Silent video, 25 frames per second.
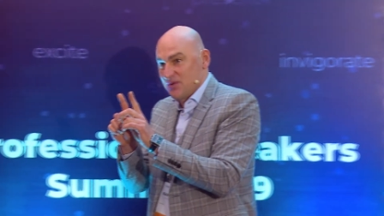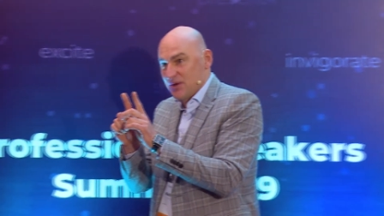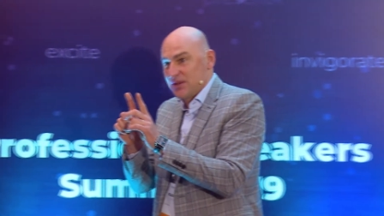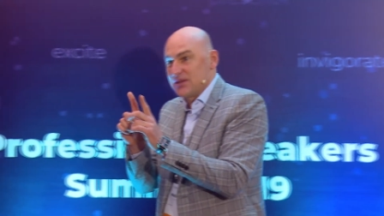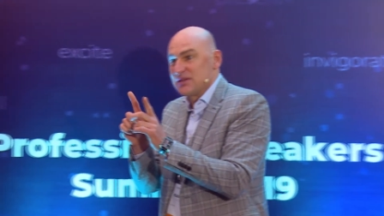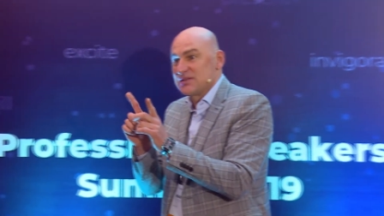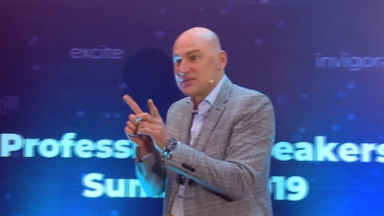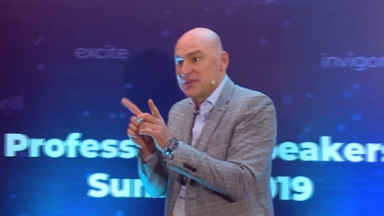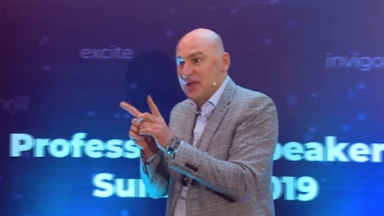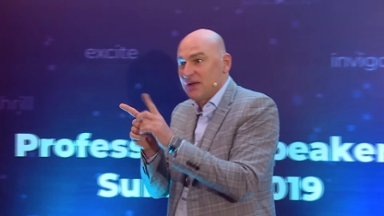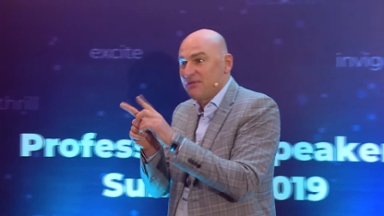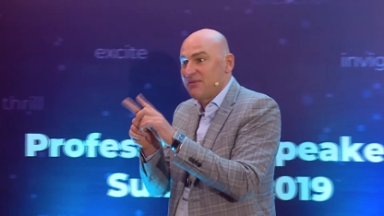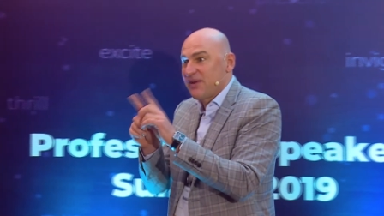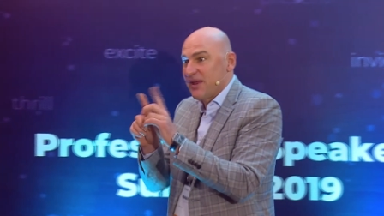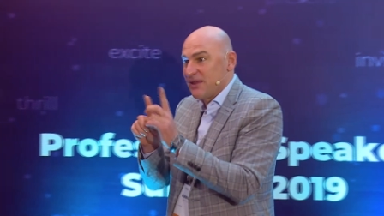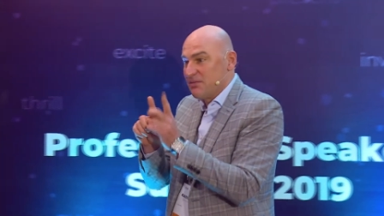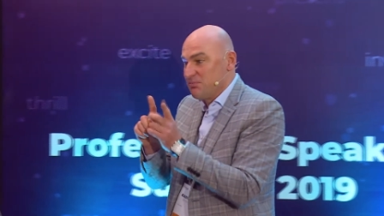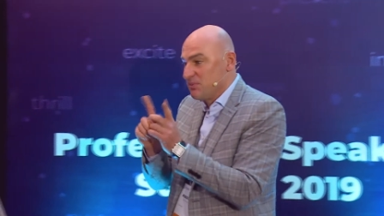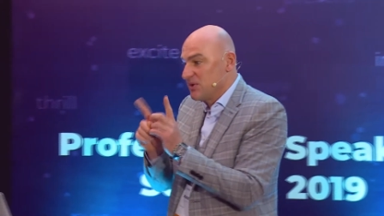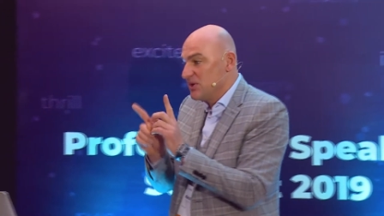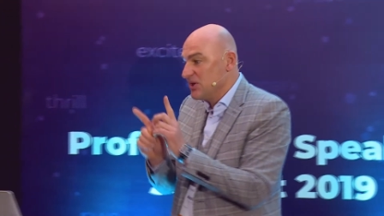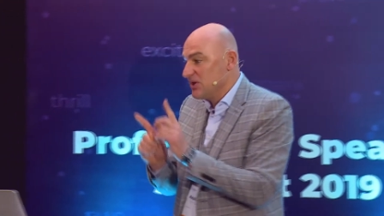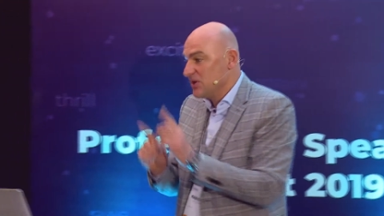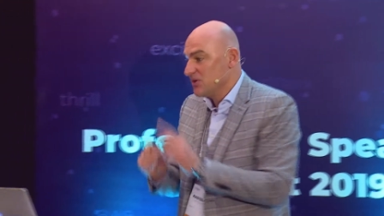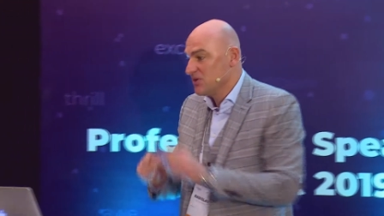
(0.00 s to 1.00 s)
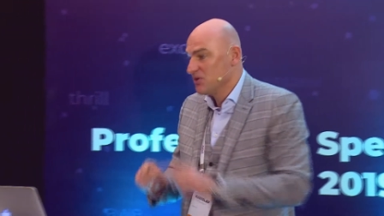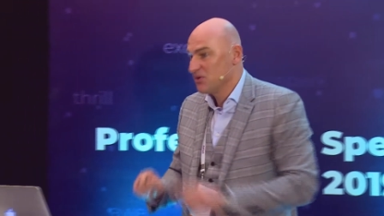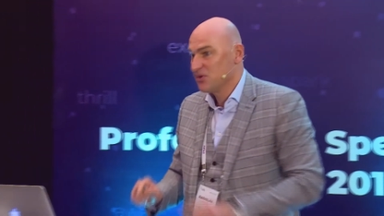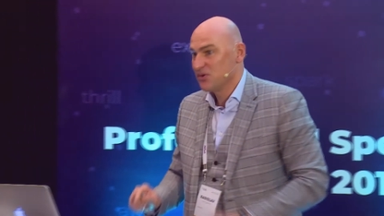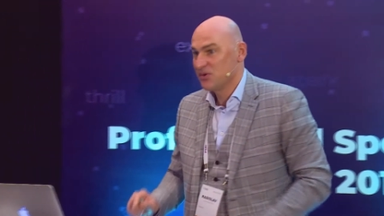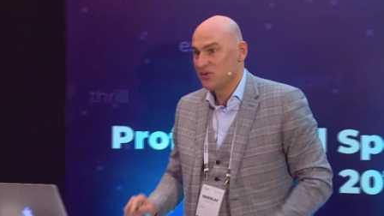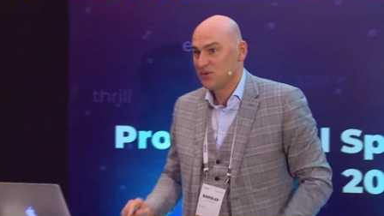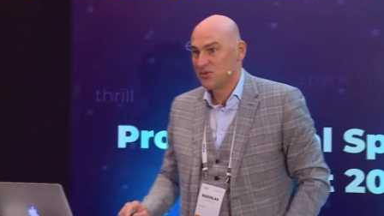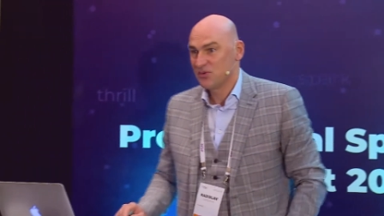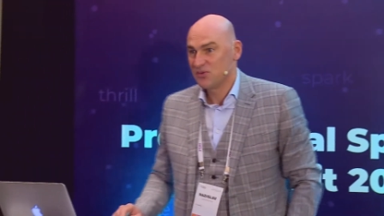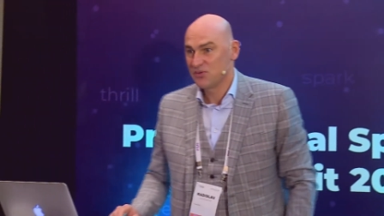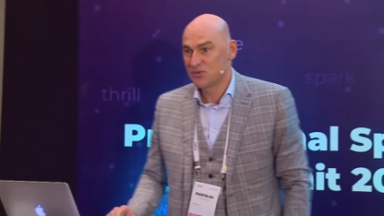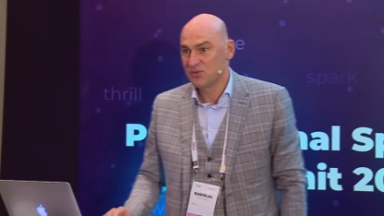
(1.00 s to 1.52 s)
Radislav can be
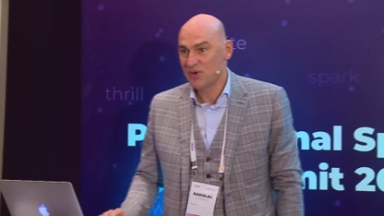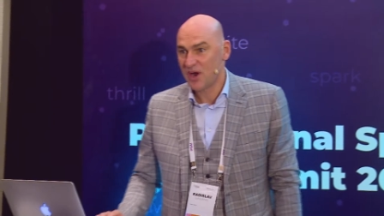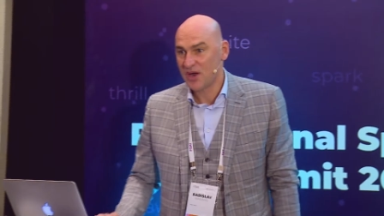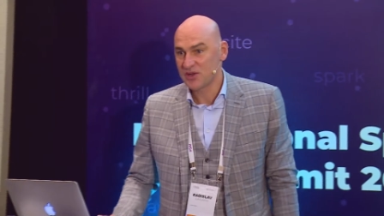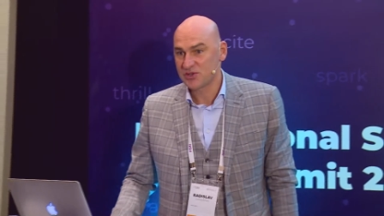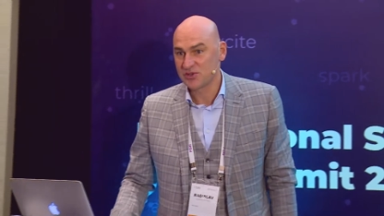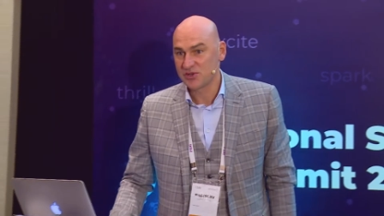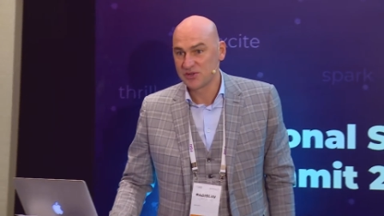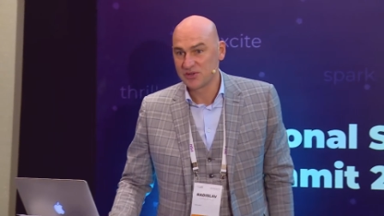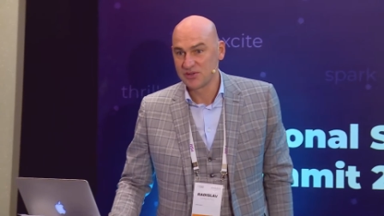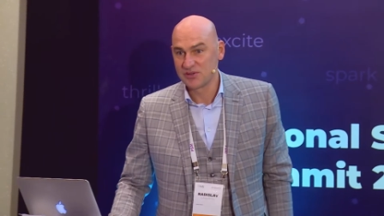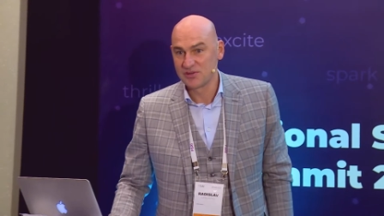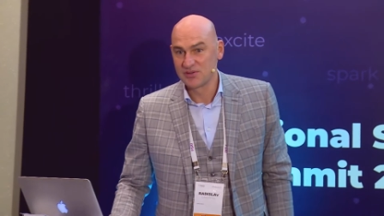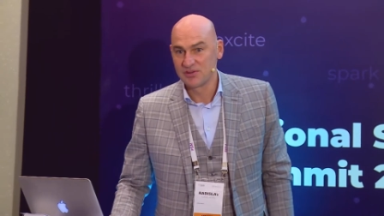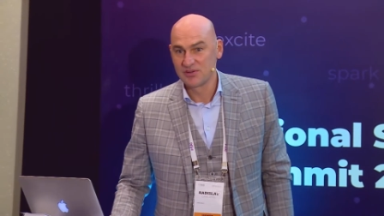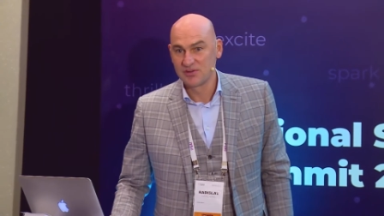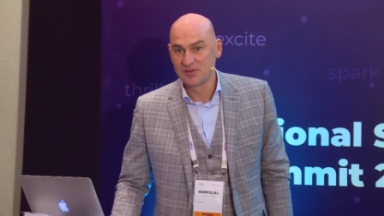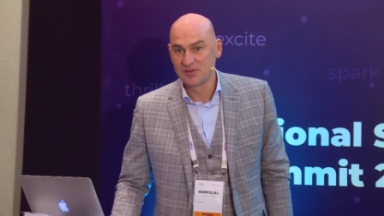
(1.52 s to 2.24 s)
Raj.